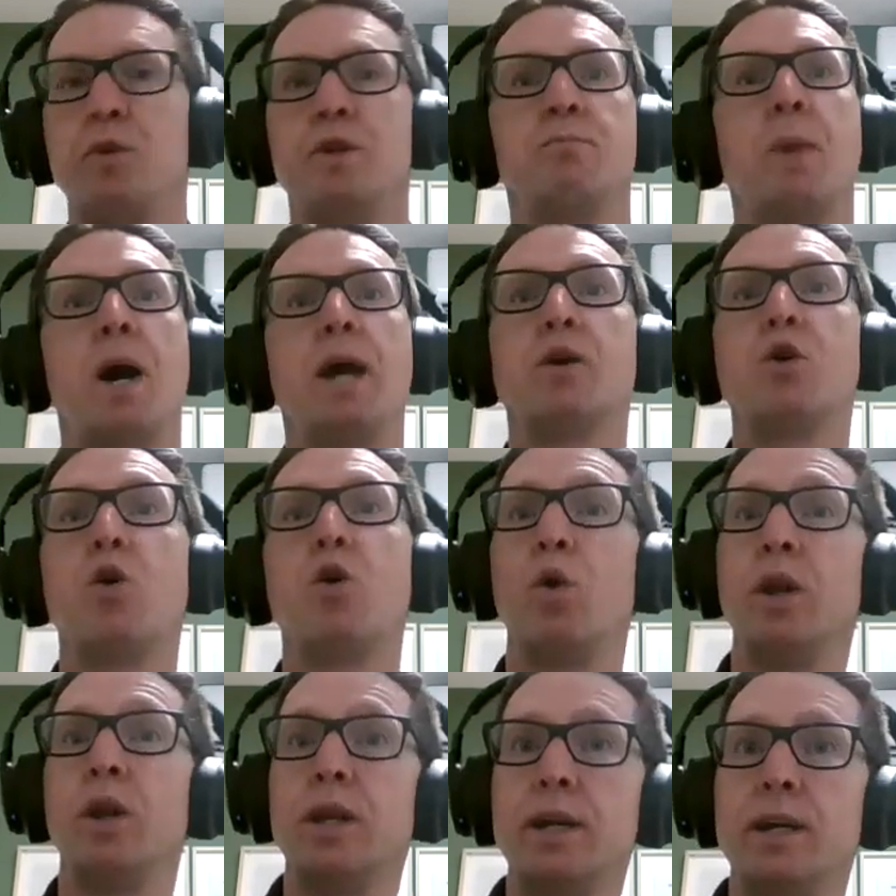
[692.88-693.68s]
with my
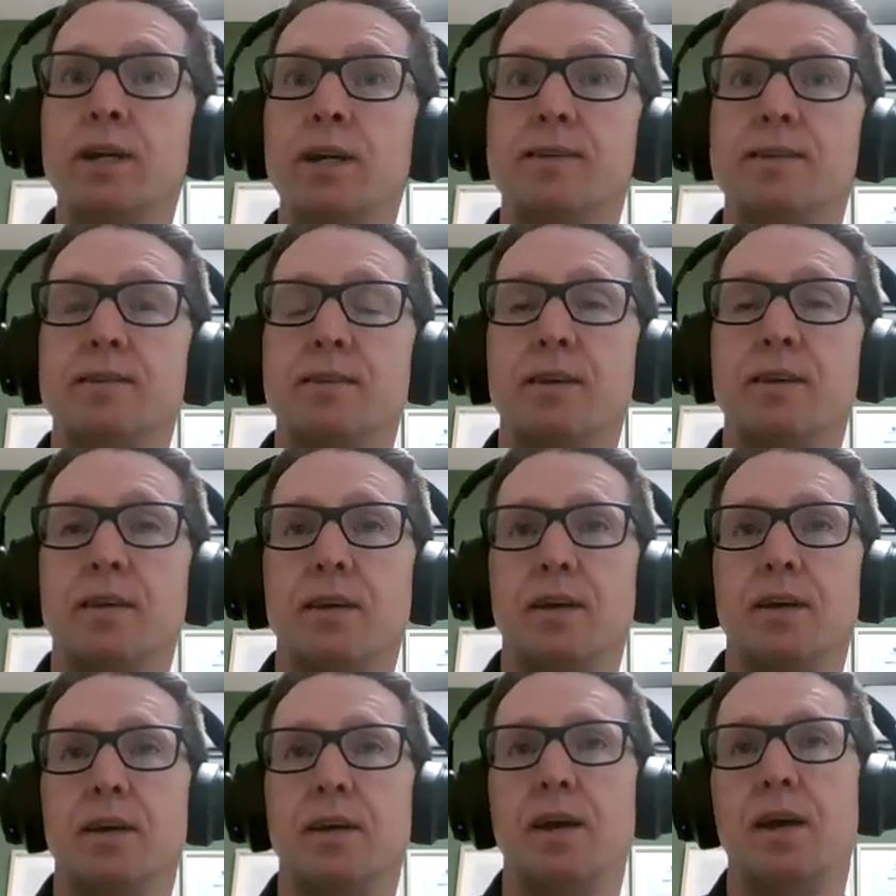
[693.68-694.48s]
colleagues
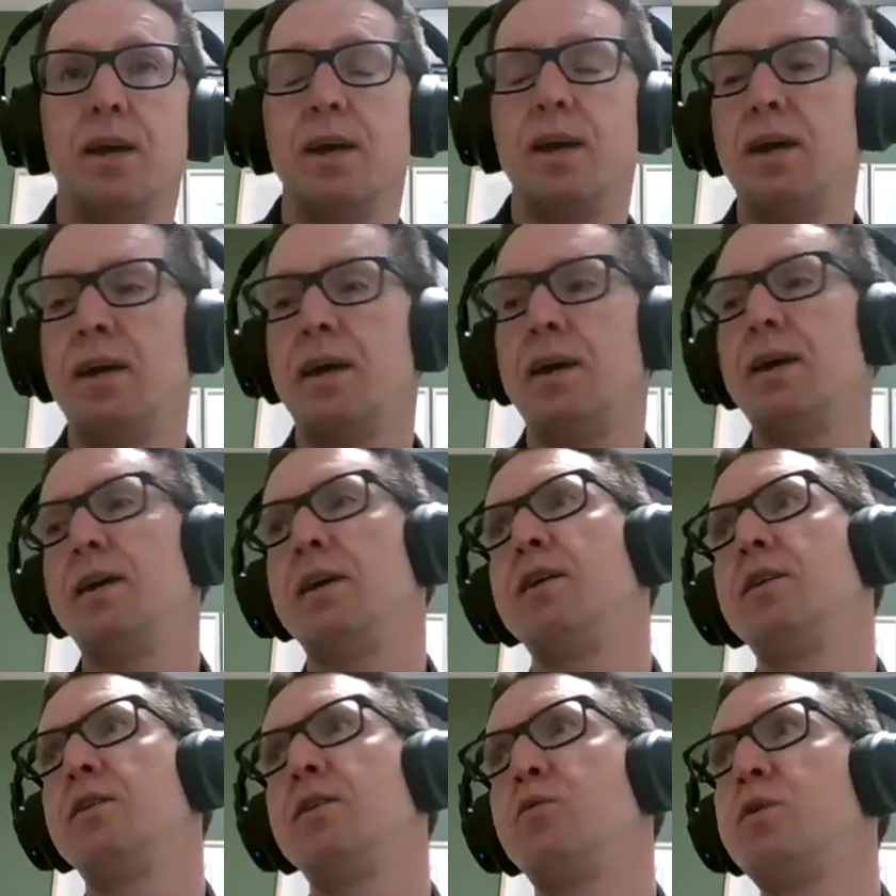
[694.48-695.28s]

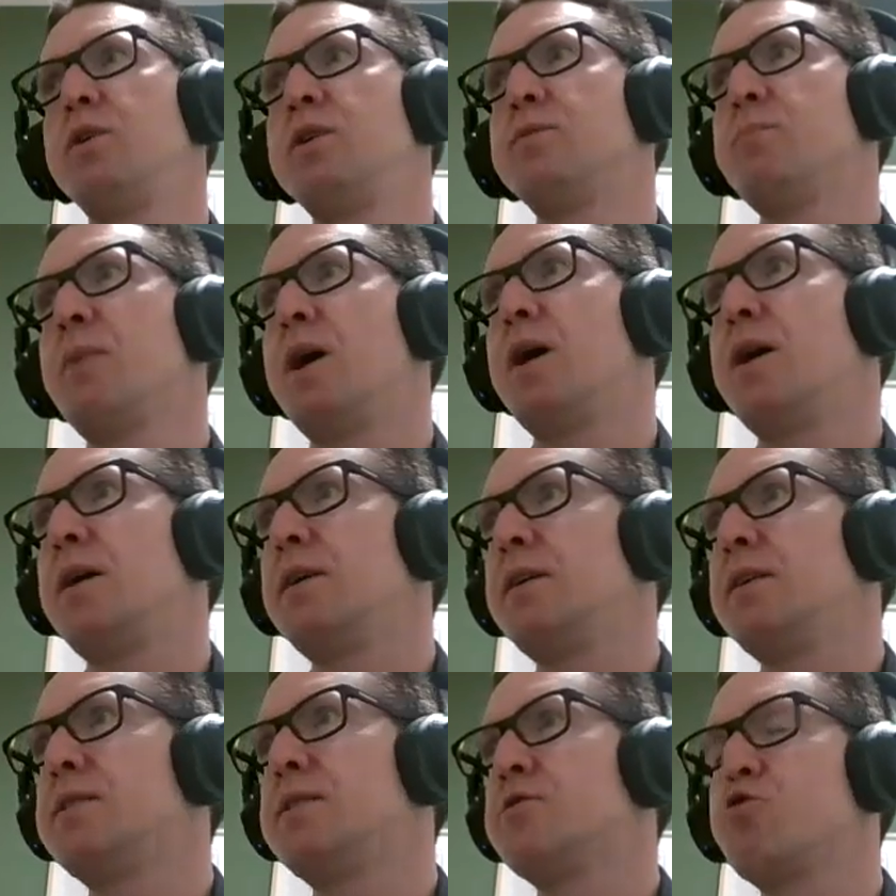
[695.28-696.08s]
and with
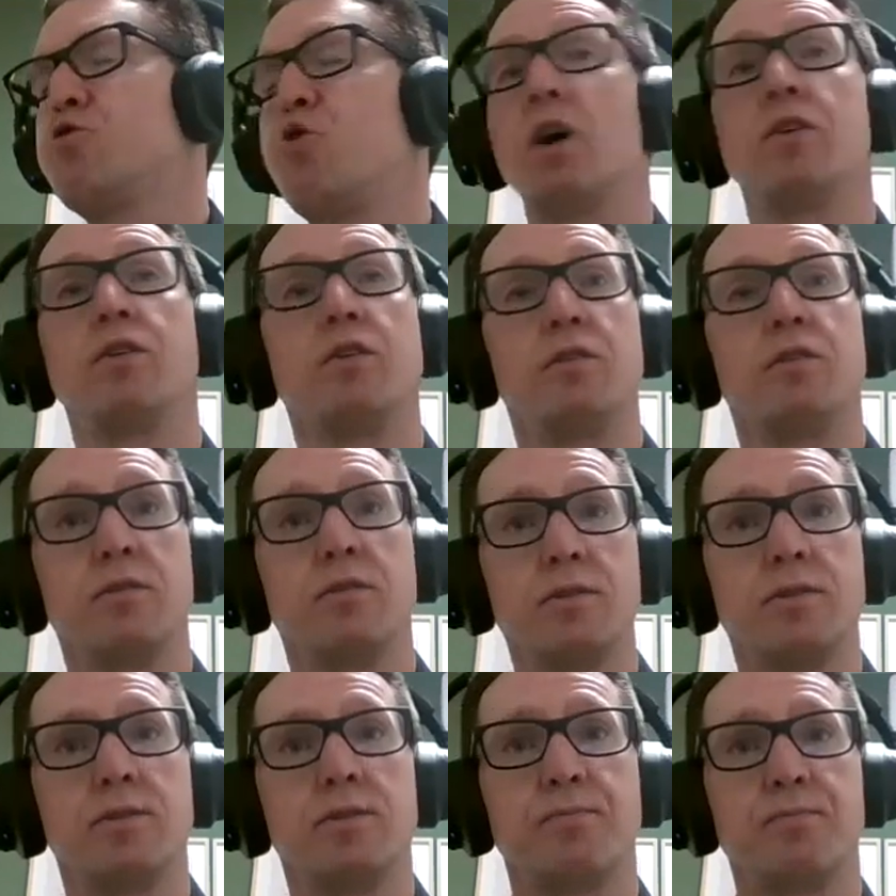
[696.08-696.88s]
my
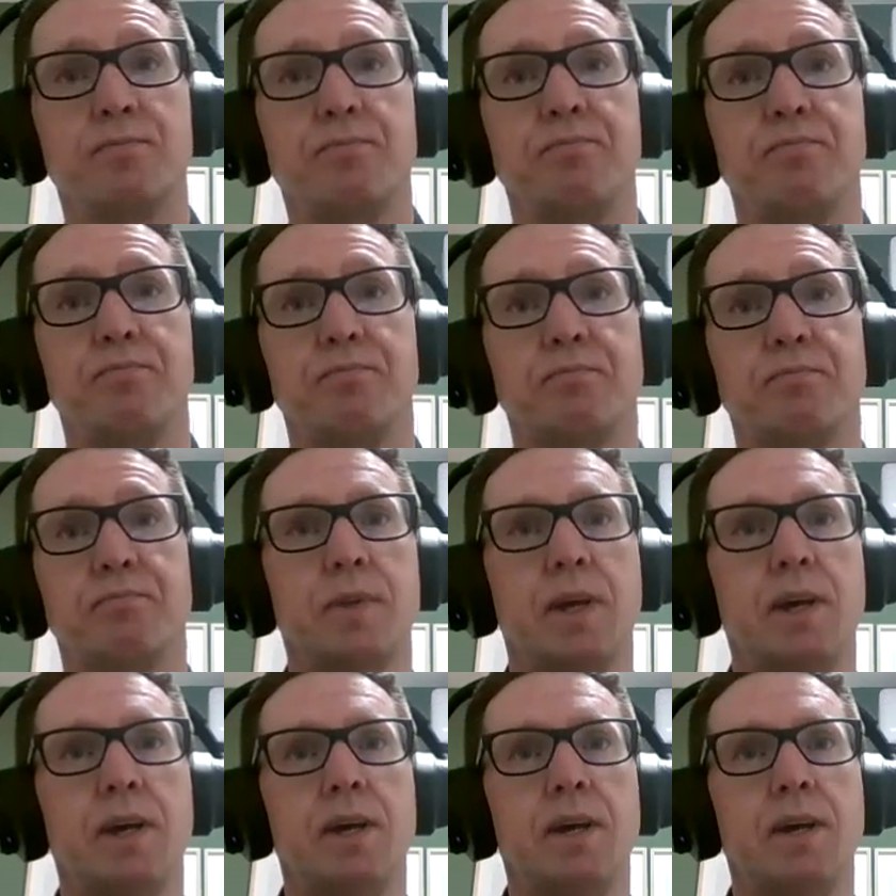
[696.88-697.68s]
instructors,
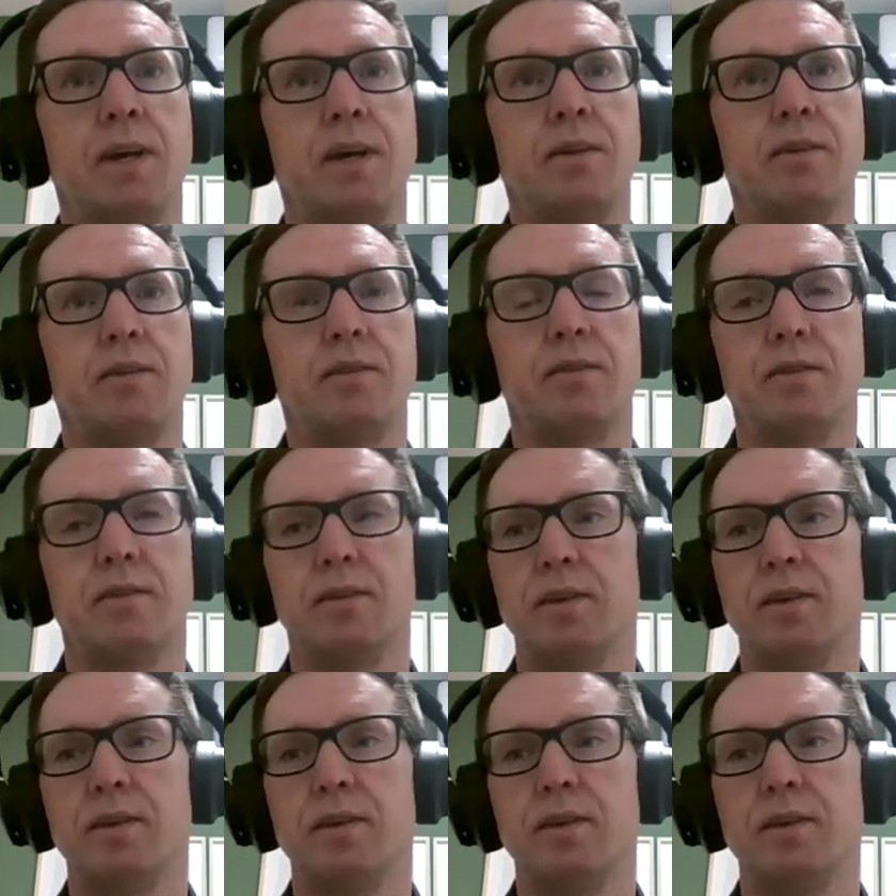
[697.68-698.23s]
and